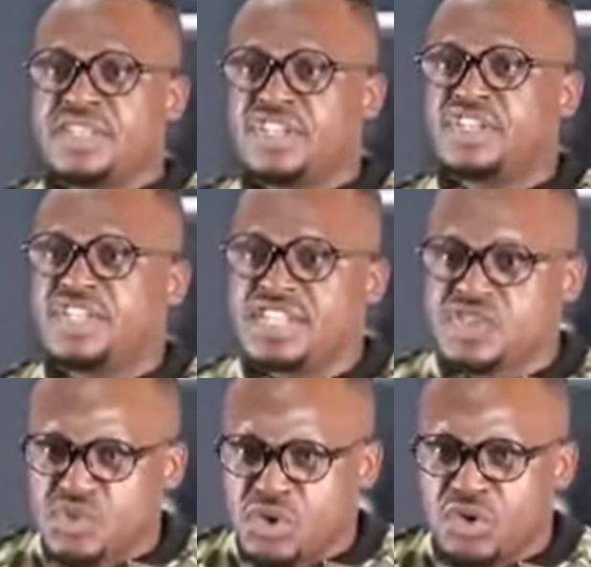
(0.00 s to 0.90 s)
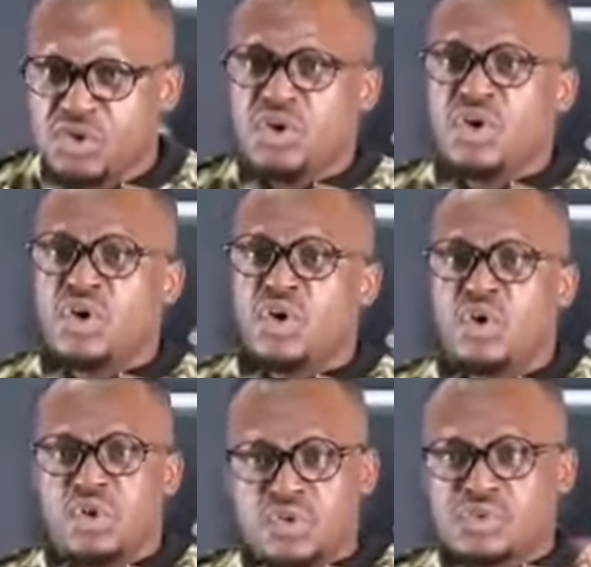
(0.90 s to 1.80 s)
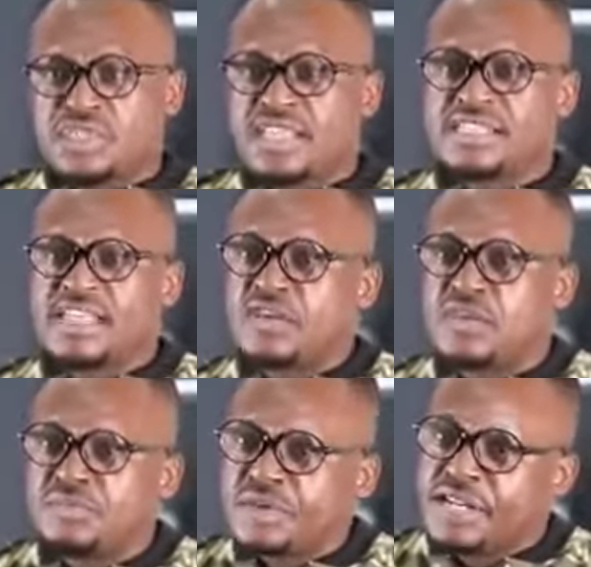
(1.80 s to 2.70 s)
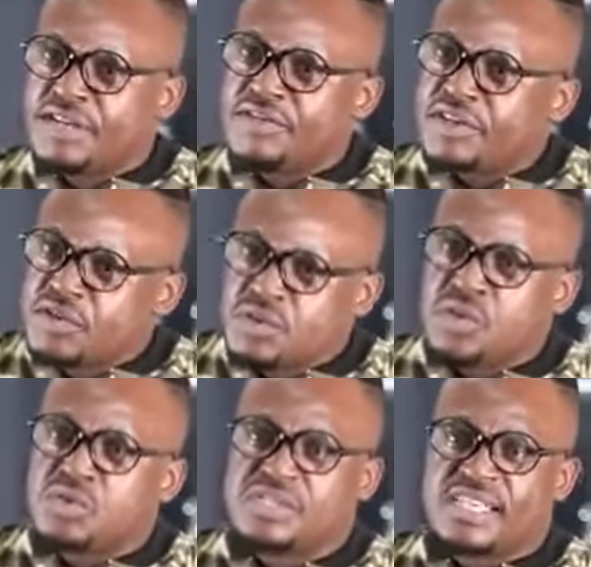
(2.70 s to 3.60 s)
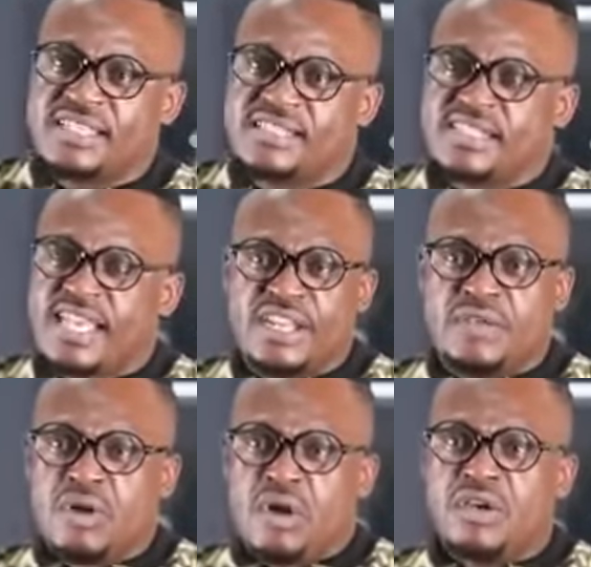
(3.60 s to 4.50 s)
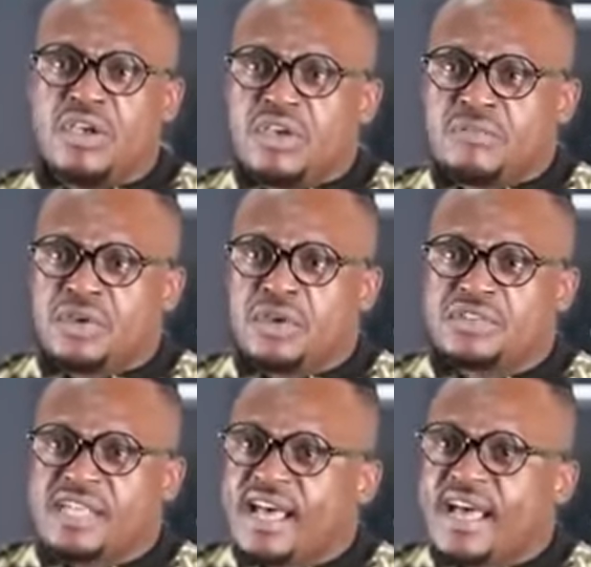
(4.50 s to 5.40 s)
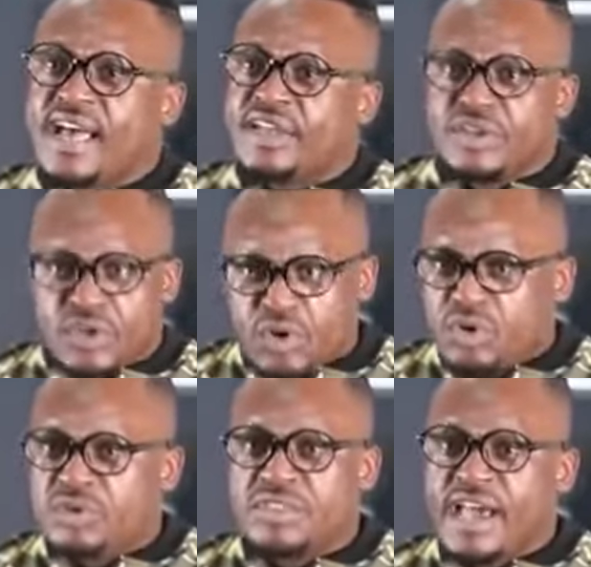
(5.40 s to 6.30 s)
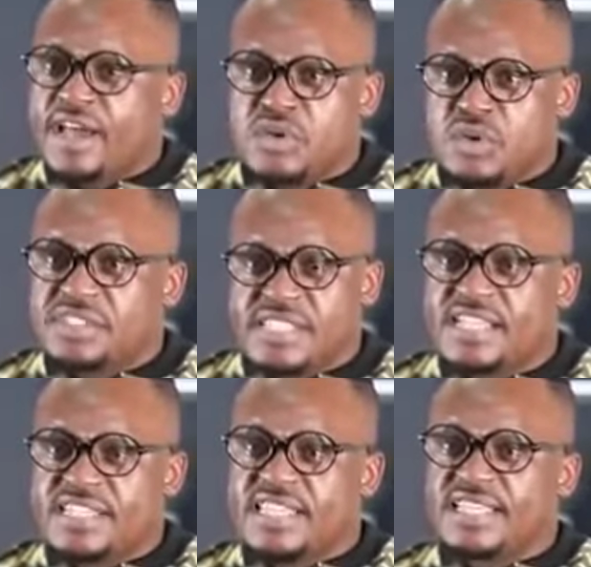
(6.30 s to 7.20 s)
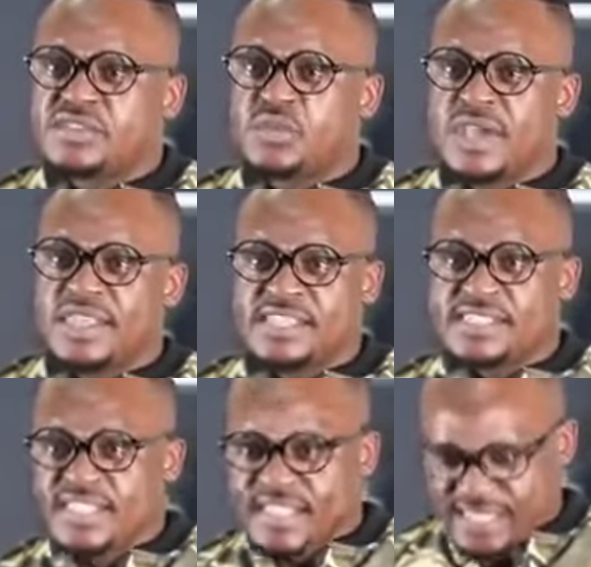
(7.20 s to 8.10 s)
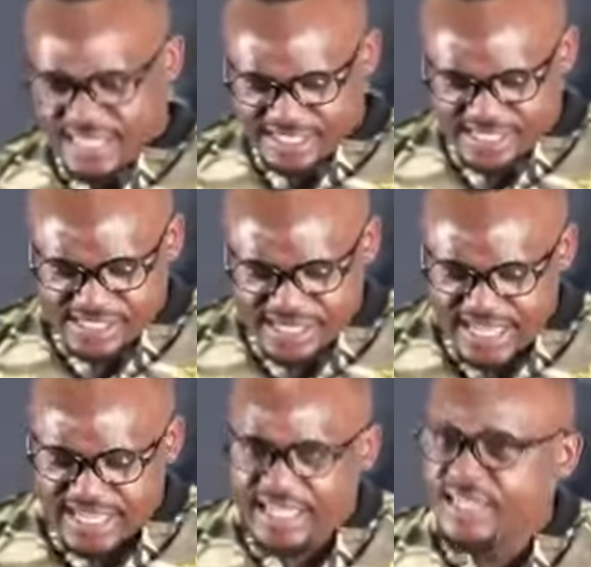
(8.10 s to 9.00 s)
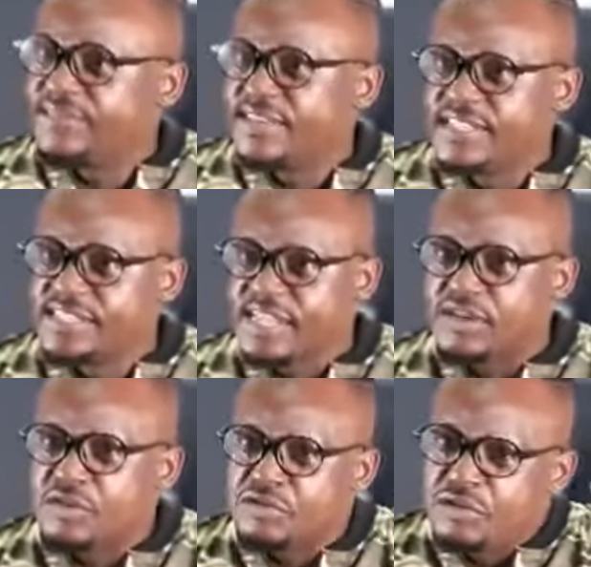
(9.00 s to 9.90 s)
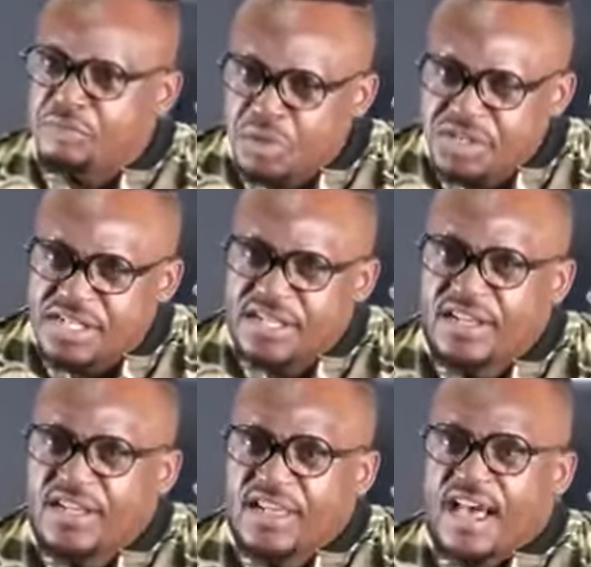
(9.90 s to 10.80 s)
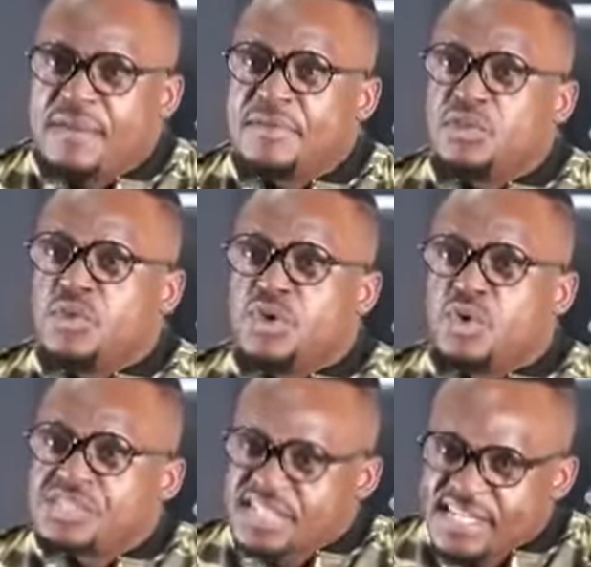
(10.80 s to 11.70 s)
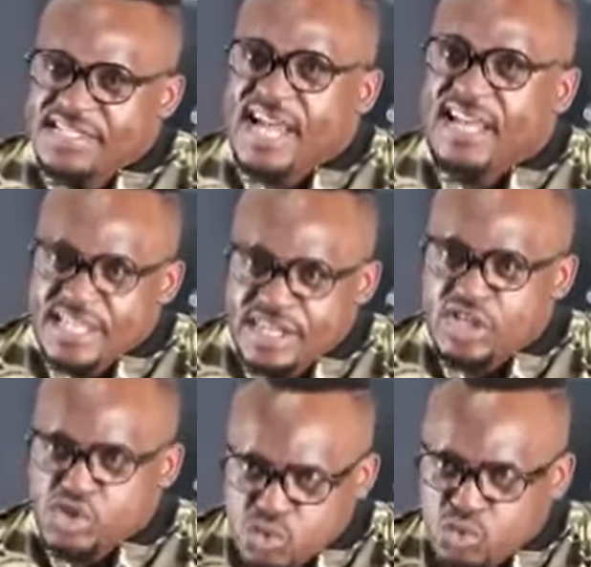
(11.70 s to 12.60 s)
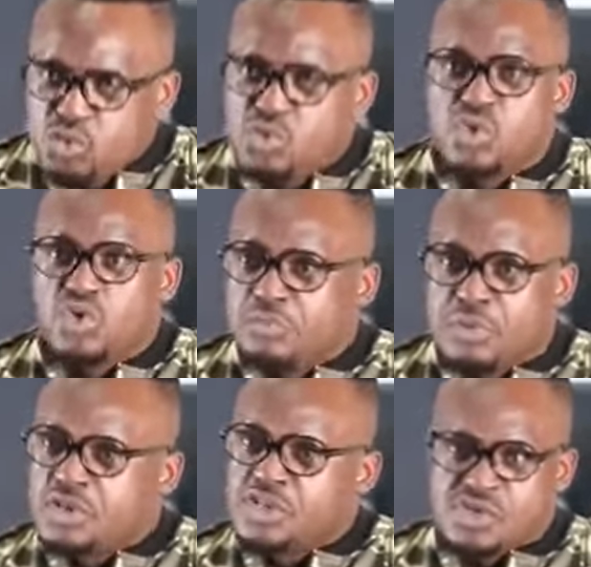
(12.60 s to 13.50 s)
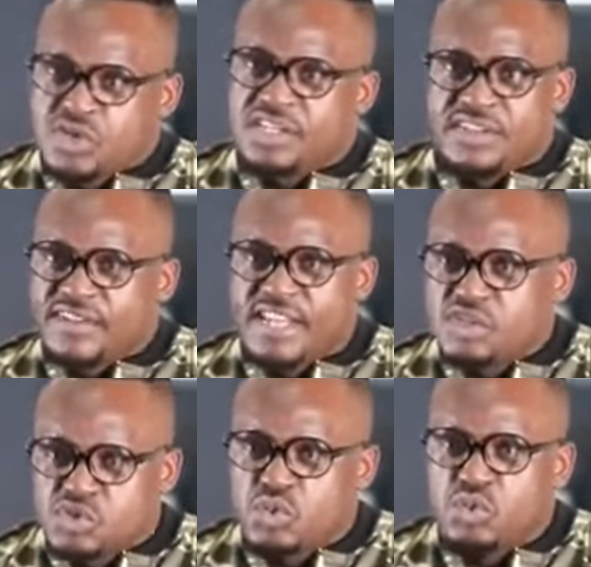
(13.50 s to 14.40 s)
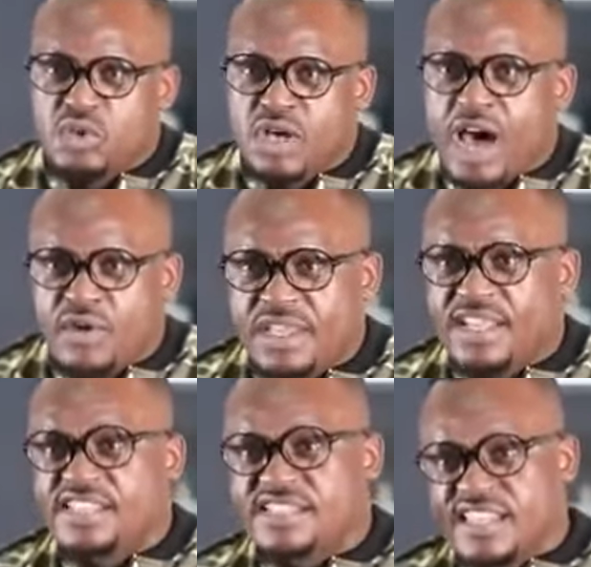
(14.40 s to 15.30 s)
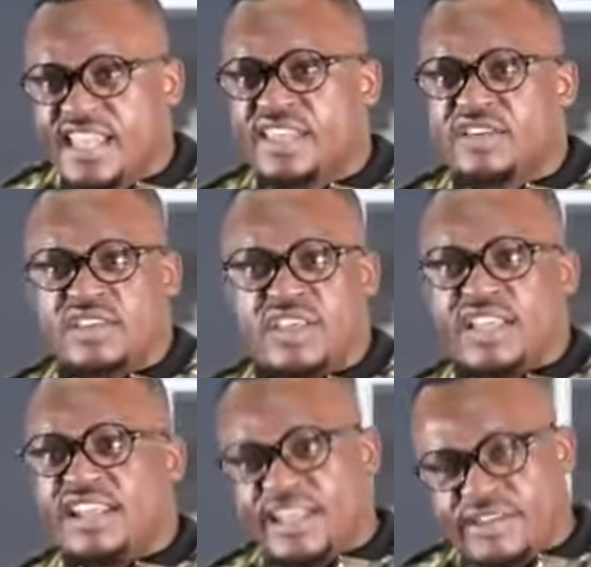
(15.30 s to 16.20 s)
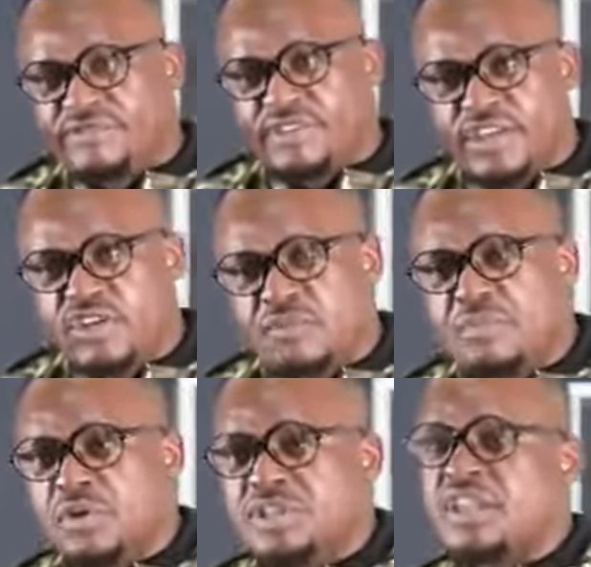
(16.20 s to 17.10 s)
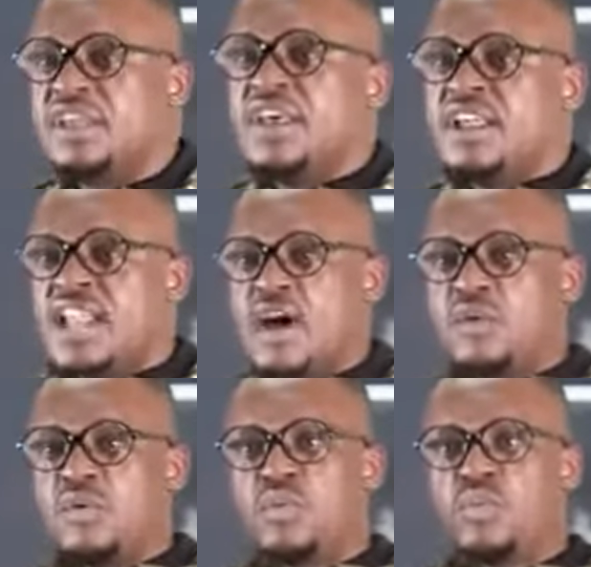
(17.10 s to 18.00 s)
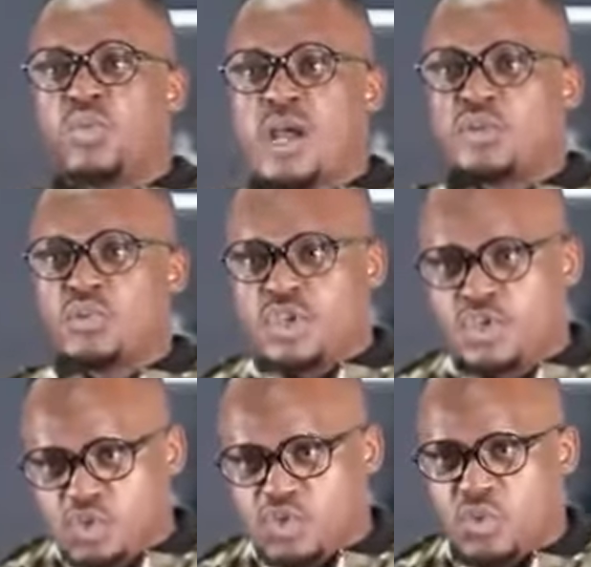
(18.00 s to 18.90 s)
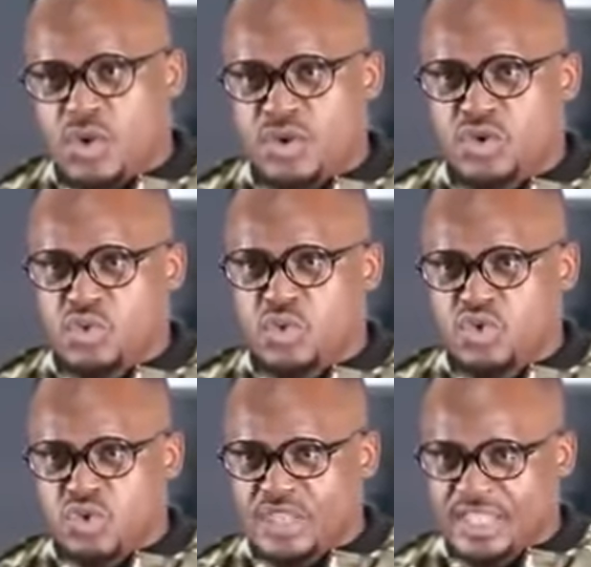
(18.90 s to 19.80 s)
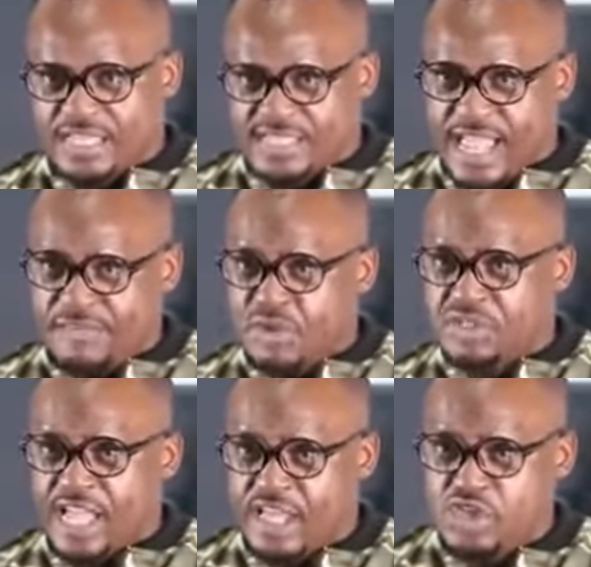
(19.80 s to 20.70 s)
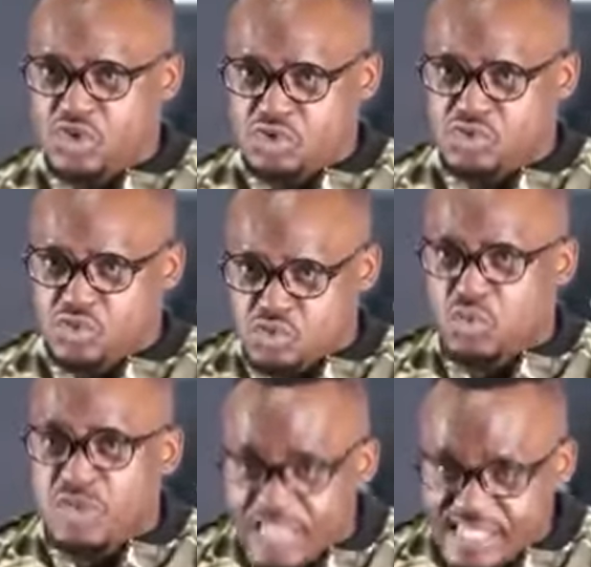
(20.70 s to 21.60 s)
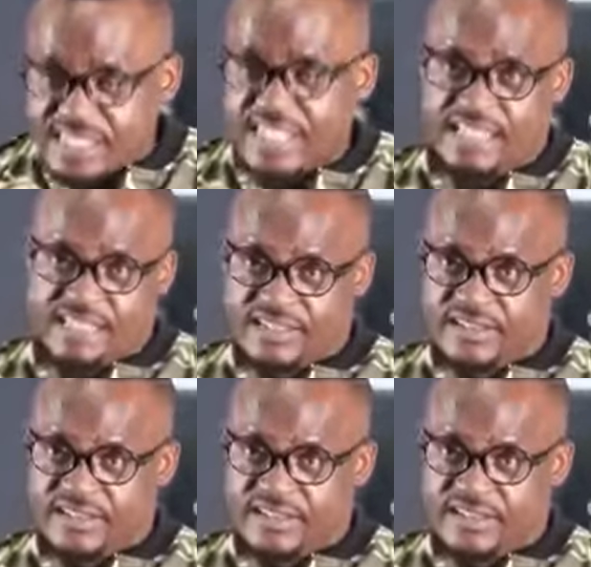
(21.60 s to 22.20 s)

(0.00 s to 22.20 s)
The Jesus, all those things. I don't believe into those things anymore because I know there are no such things where they say that there's a snake living inside of your body. I mean, we know snakes are in the zoo, so your body is not even a zoo. How can a snake live in your body? Now, what we used to do during that time, because I used to do this thing.